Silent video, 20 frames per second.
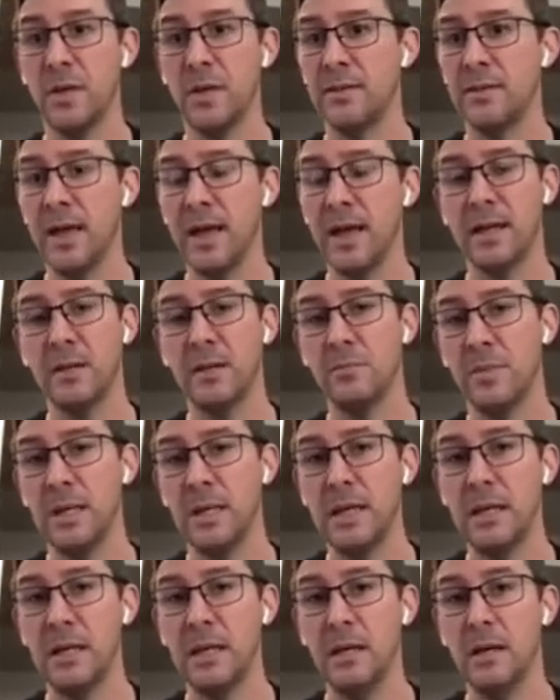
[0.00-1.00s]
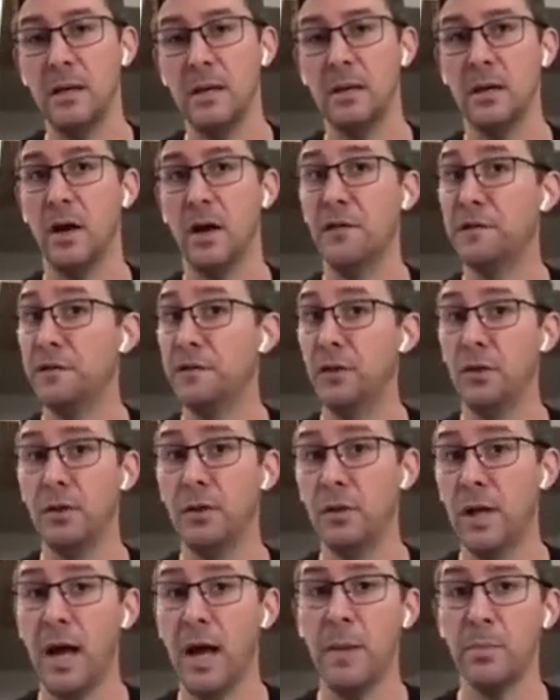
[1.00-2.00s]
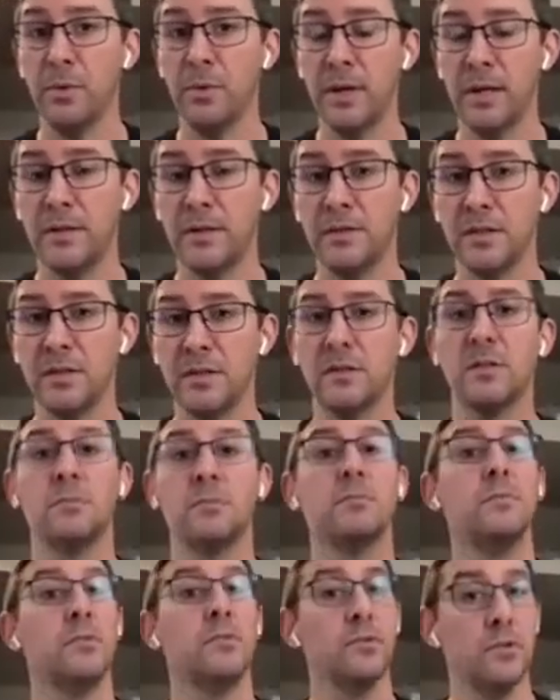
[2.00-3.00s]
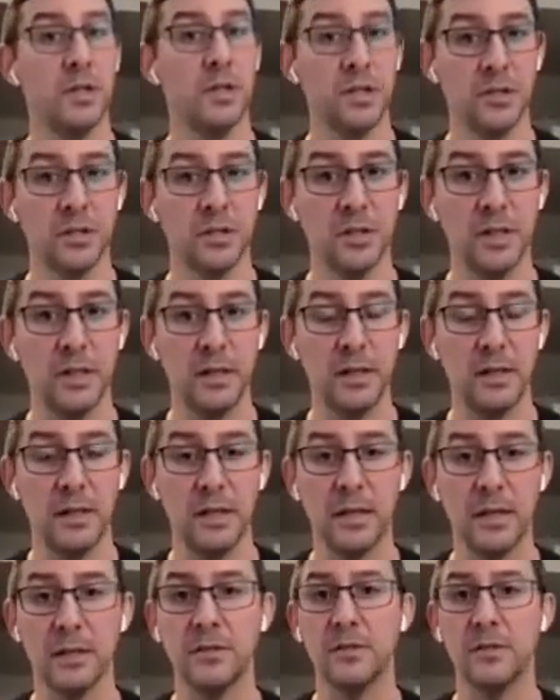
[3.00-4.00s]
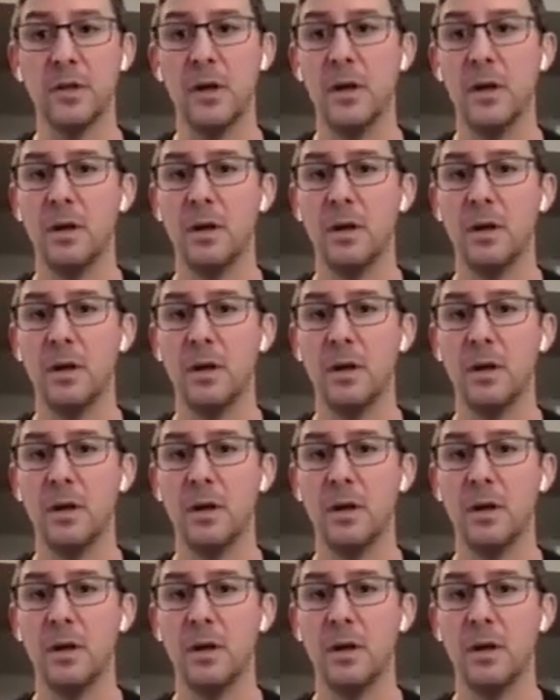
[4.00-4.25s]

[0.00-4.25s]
and that can be a full operating system, traditionally Linux,